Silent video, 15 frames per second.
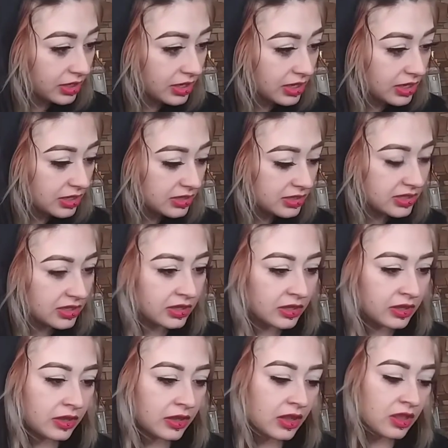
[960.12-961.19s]
these.
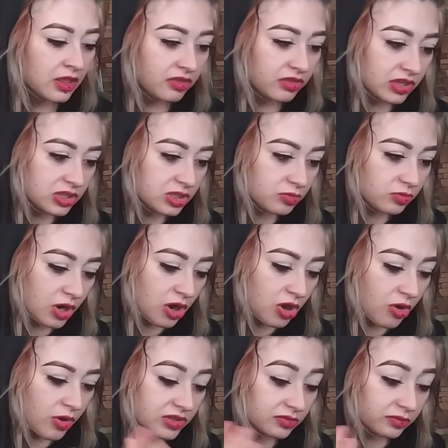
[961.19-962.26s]
This
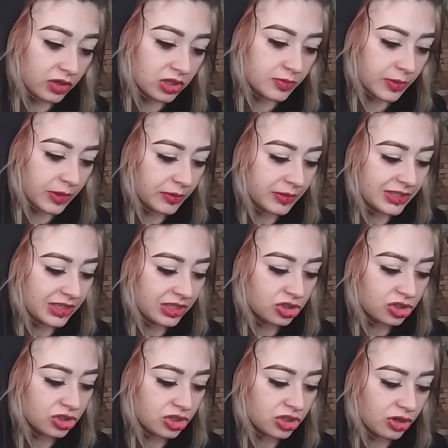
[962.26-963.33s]
row, as far as
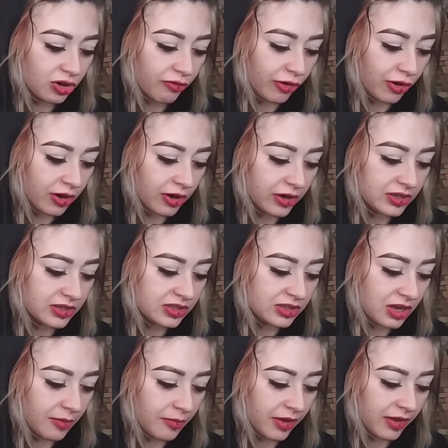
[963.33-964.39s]
pigmentation so far, is
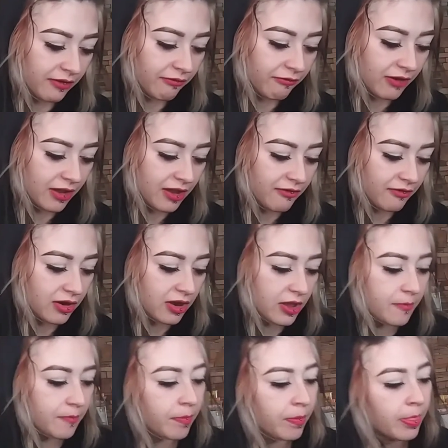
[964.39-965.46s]
not my
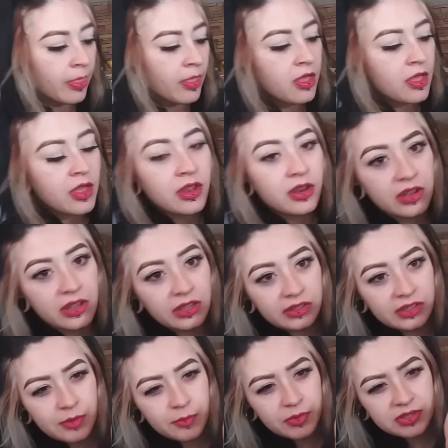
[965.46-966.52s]
favorite.
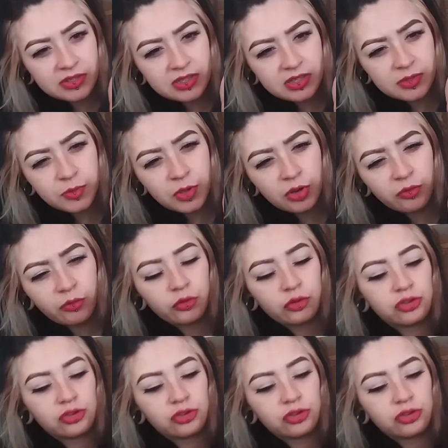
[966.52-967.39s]
Next up is this beautiful